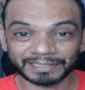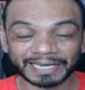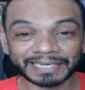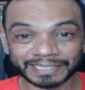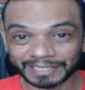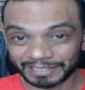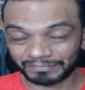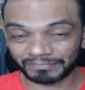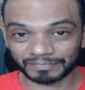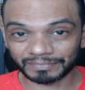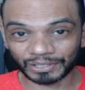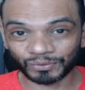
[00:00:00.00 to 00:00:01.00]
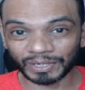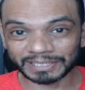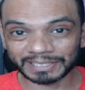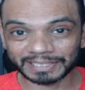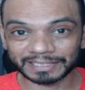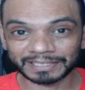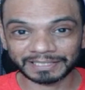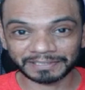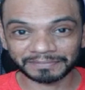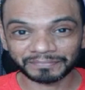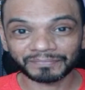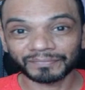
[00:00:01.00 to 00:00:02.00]
80
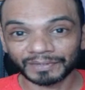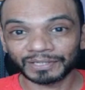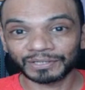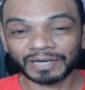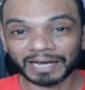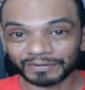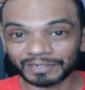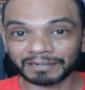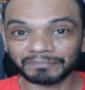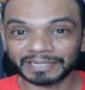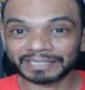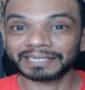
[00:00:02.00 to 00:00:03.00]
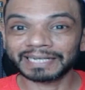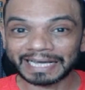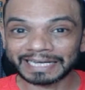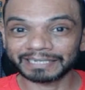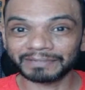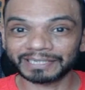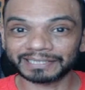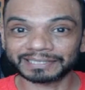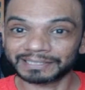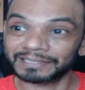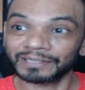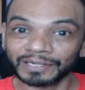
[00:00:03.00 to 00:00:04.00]
questions, you have completed 80
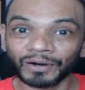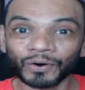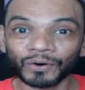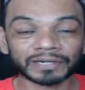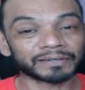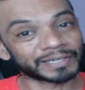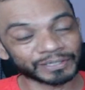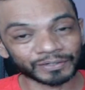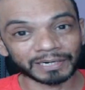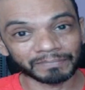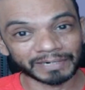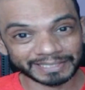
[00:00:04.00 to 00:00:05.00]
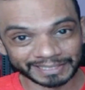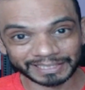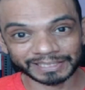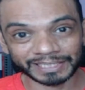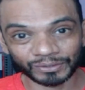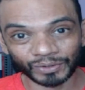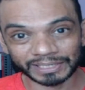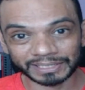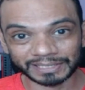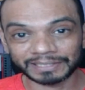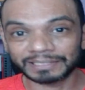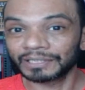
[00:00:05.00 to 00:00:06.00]
minutes. Or when you complete 60
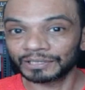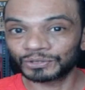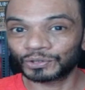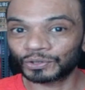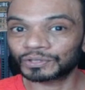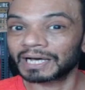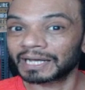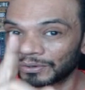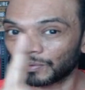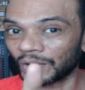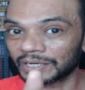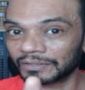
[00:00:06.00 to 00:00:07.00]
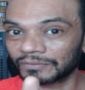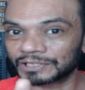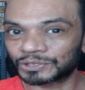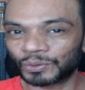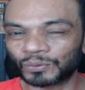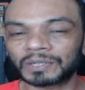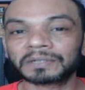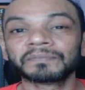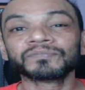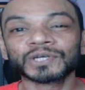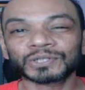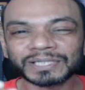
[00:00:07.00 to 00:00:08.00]
questions, you know that 1 hour is over.
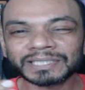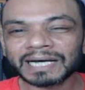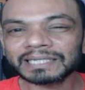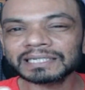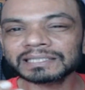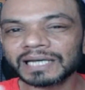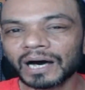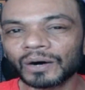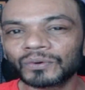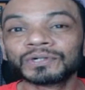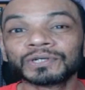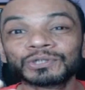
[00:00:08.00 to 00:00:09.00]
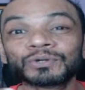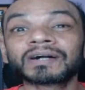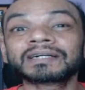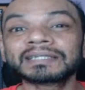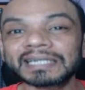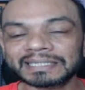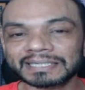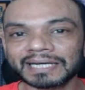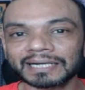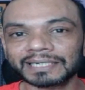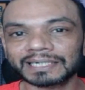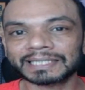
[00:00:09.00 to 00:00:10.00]
So that is how you
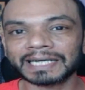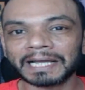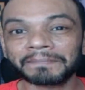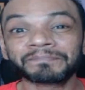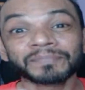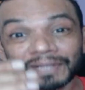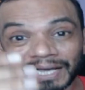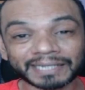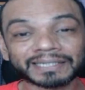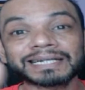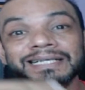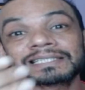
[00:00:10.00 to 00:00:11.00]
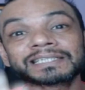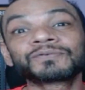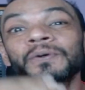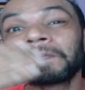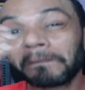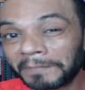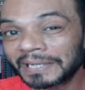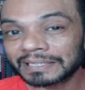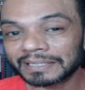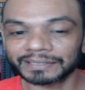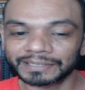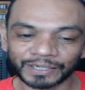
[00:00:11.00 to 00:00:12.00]
understand the time, and that is how you
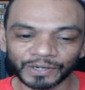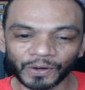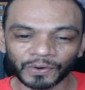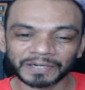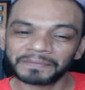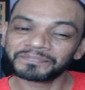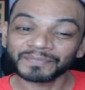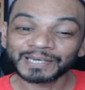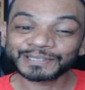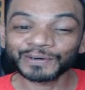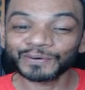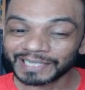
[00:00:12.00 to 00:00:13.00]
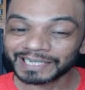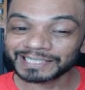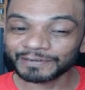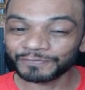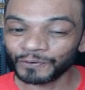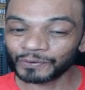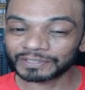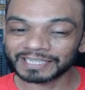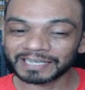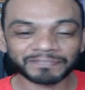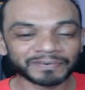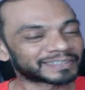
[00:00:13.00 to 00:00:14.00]
beat the clock. So that is the fourth
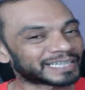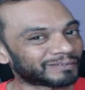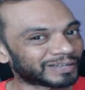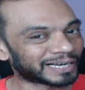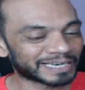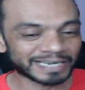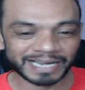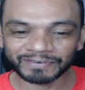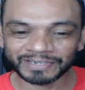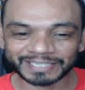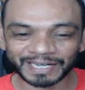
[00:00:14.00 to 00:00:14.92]
tip they will never